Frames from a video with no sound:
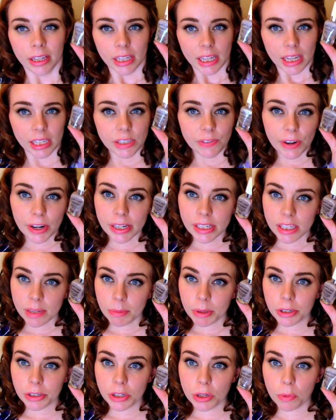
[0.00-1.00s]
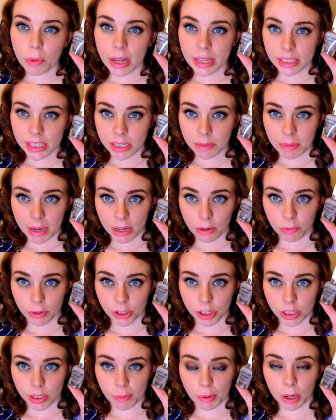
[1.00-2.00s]
It's very similar to Wet Cement,
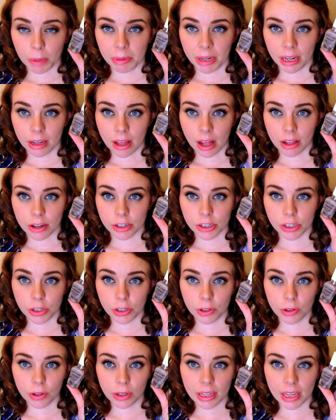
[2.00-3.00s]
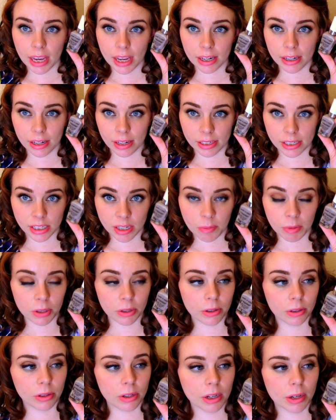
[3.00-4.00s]
which is a permanent color, so you could get a
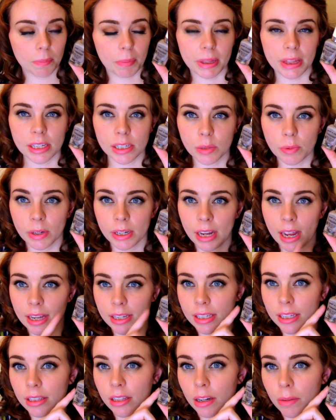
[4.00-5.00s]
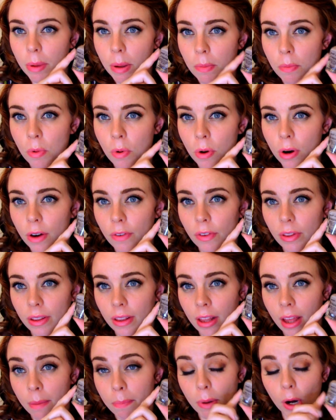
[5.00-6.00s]
similar look, but this one has a little bit more of
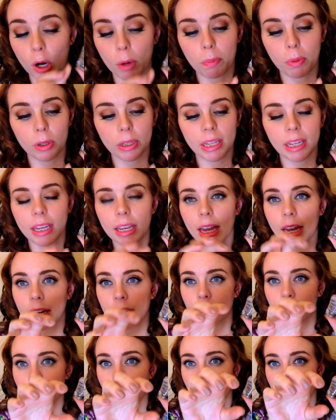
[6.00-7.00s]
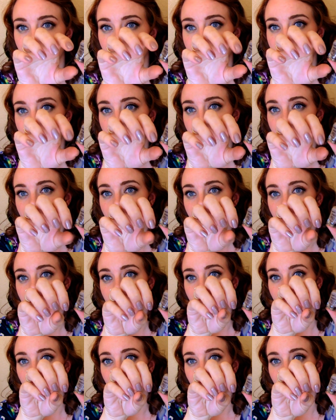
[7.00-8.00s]
a purpley kind of color to
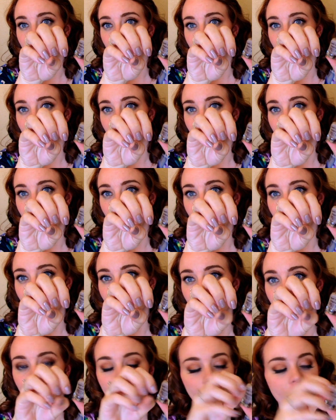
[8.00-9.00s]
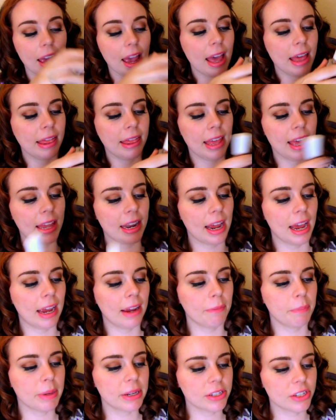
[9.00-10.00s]
it. And then
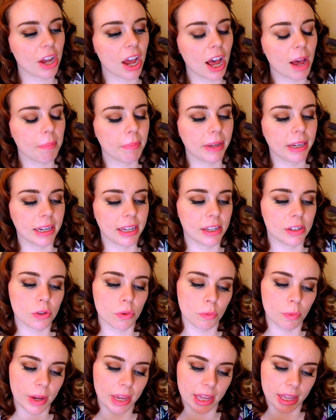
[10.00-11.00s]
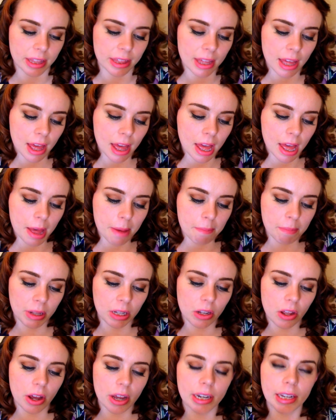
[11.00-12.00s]
I've been topping it with
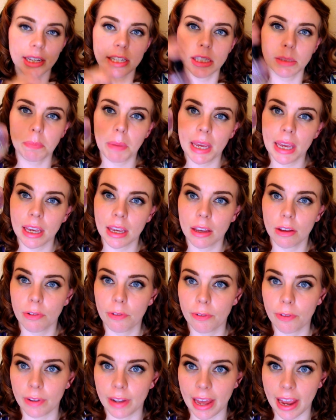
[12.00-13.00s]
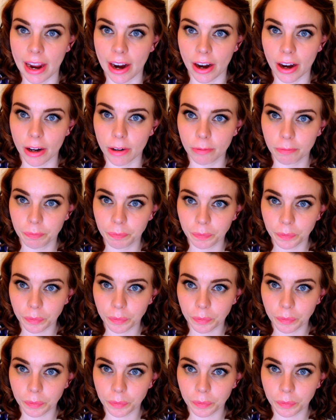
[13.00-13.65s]
Milani's Pink Flare,